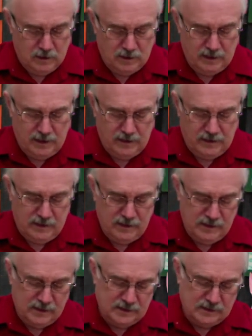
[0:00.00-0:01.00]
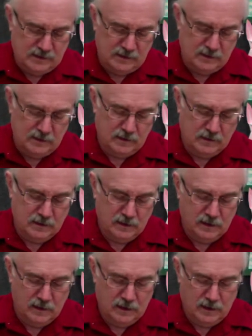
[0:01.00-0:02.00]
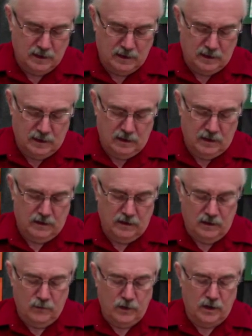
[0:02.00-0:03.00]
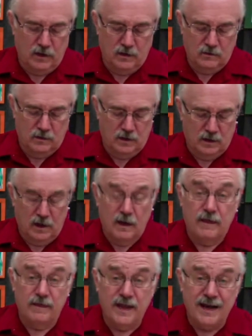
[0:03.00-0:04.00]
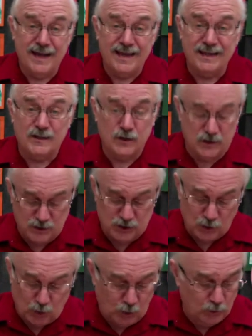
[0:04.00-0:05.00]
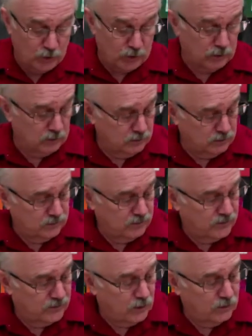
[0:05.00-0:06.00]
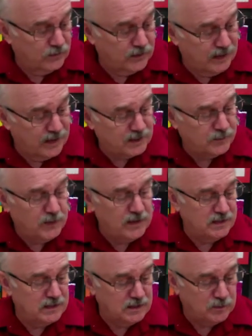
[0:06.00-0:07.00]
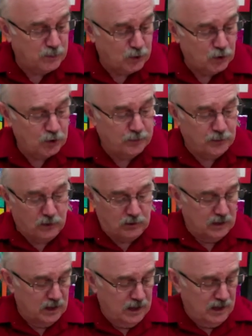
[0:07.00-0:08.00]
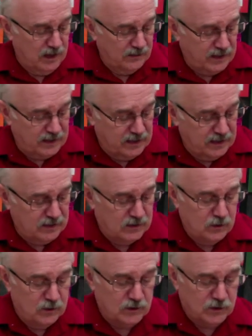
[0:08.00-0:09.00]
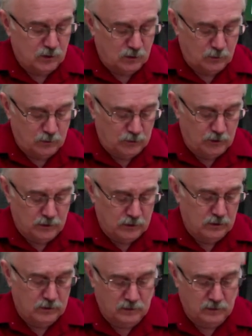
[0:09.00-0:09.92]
like this. There we go. And then I get to the shoulder. So if the next piece is purple, as I get to the shoulder